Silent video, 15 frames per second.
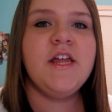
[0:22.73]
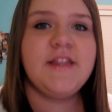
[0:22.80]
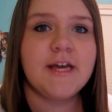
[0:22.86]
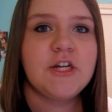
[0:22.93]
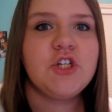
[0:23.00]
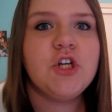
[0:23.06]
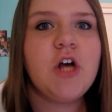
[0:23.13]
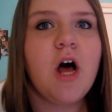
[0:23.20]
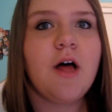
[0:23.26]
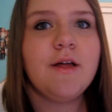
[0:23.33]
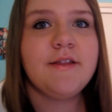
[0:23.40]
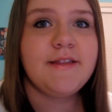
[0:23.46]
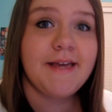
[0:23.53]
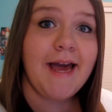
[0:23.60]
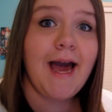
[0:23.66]
They should call
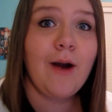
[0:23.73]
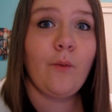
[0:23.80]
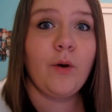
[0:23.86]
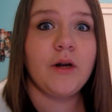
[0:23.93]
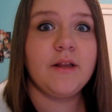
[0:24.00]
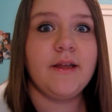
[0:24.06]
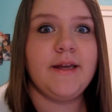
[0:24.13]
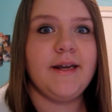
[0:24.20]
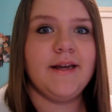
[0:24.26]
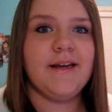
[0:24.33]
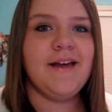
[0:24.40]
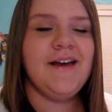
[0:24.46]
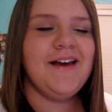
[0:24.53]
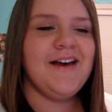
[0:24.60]
it the Hour Clinic.